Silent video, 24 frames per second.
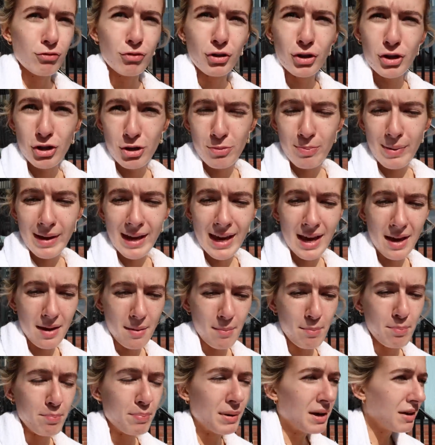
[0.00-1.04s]

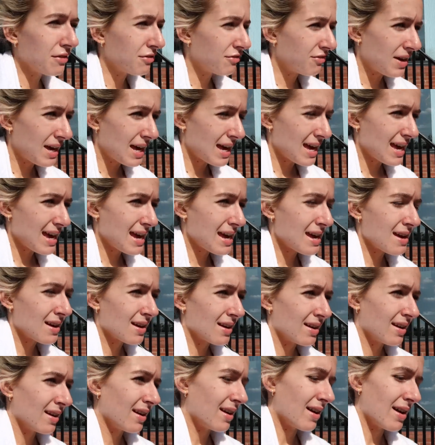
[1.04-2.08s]
Ruby, Buffy,
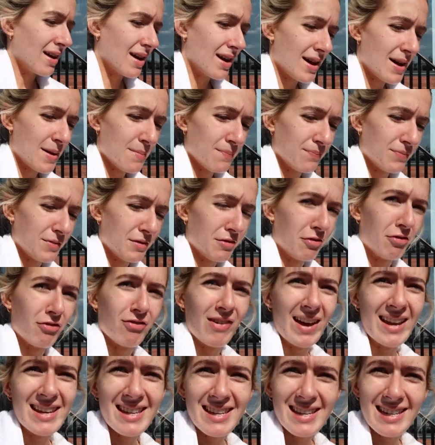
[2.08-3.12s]

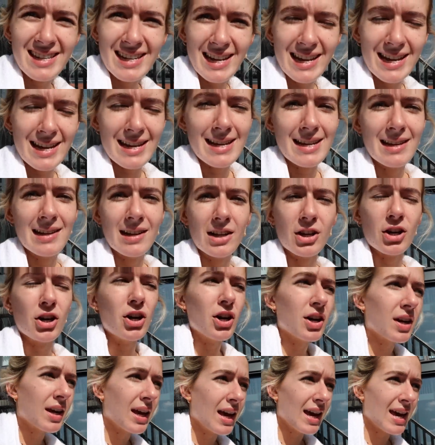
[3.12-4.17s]
Fendi,
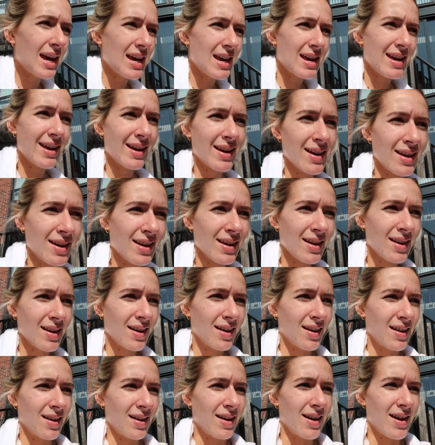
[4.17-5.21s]
Cookie.
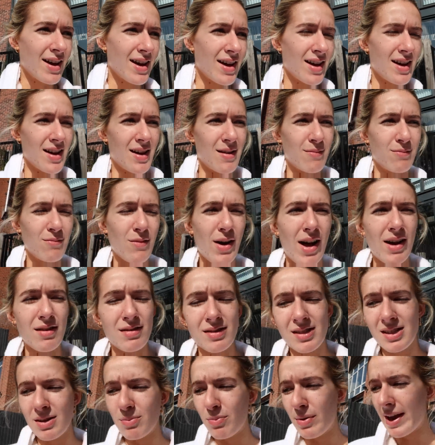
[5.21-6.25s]
What
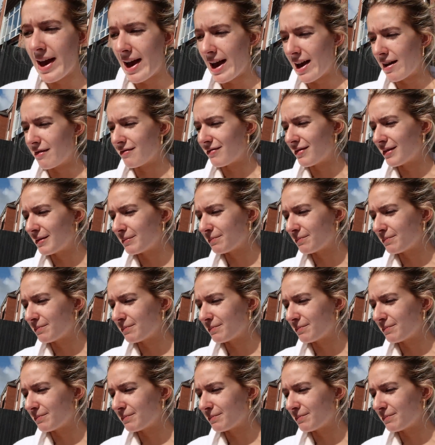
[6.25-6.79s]
else did we have?